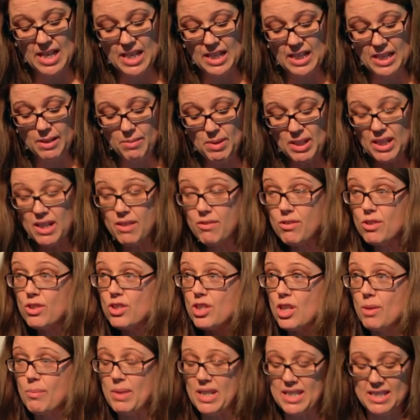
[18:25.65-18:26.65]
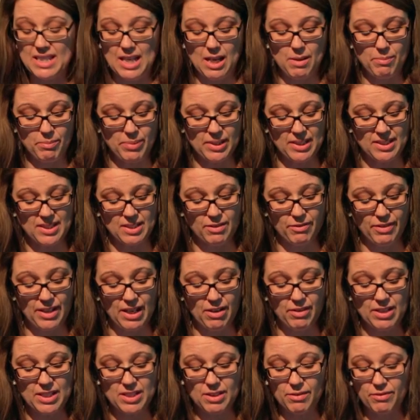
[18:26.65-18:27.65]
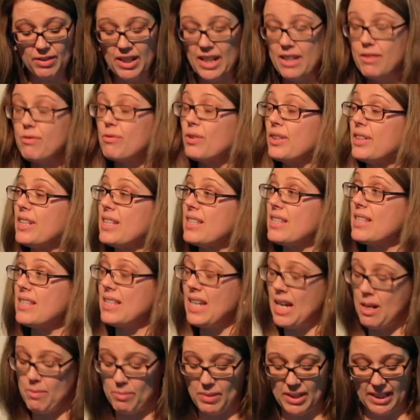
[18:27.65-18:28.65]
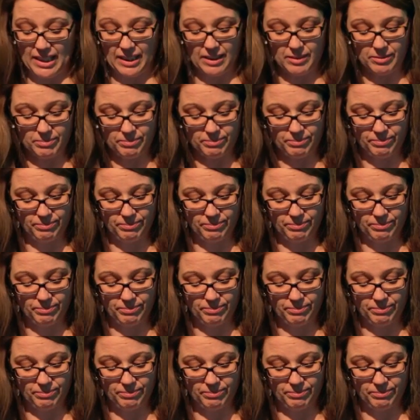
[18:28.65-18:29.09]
Let me give you some examples of areas of life where this is happening.